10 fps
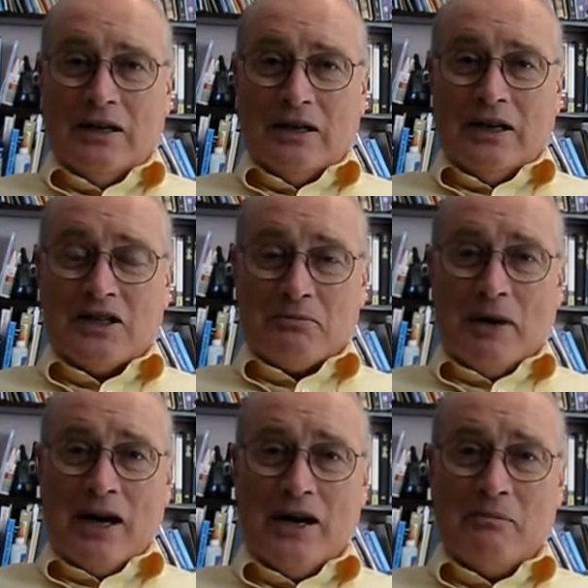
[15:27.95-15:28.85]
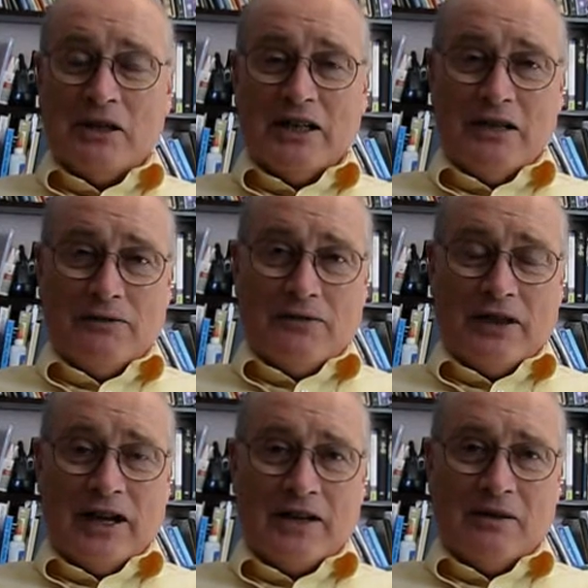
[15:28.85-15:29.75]
It's my belief
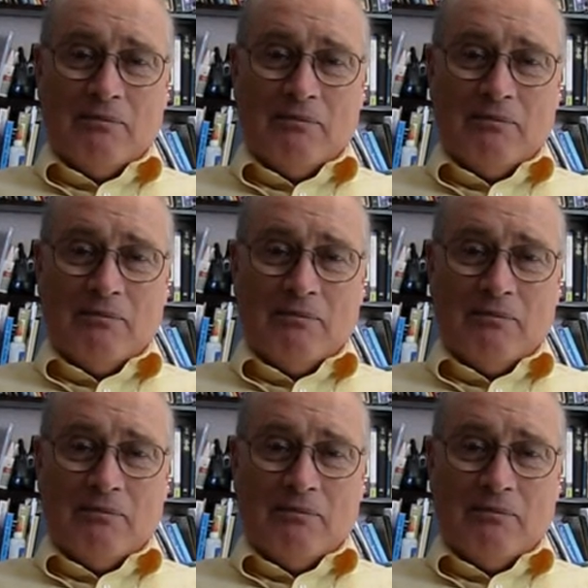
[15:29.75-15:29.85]
that